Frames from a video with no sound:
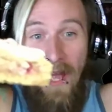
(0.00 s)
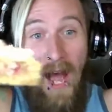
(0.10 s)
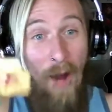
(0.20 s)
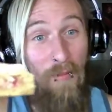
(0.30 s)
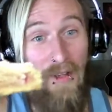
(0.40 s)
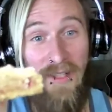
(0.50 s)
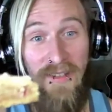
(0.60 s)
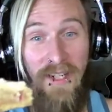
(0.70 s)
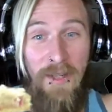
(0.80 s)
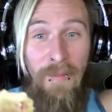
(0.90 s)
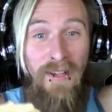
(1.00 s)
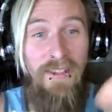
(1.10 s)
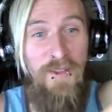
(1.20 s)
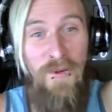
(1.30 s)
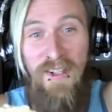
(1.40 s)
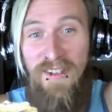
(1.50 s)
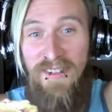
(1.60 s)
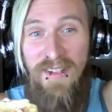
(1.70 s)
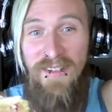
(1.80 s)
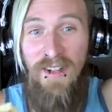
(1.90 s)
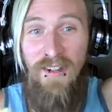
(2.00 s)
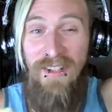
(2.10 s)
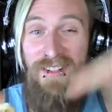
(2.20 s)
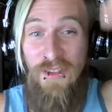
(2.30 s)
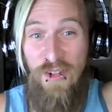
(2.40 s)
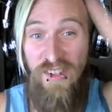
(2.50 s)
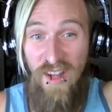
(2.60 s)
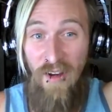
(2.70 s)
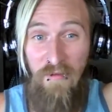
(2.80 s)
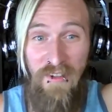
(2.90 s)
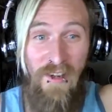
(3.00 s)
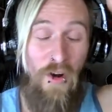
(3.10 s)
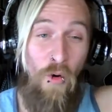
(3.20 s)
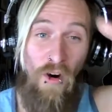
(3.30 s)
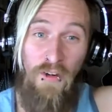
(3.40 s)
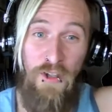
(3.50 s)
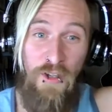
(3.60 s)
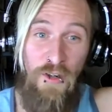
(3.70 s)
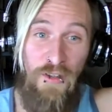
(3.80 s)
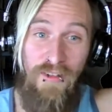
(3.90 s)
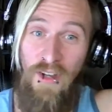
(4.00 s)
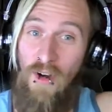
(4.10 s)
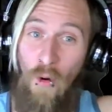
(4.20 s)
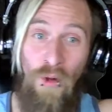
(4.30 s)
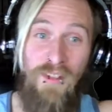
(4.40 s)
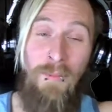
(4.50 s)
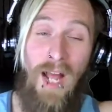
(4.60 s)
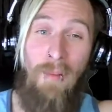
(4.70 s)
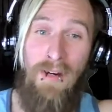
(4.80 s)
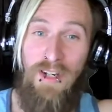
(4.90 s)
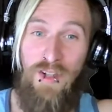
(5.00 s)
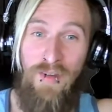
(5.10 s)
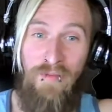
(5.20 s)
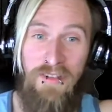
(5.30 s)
I'm really excited to bite this one because this sucker is either stuffed or undercooked or some combination of the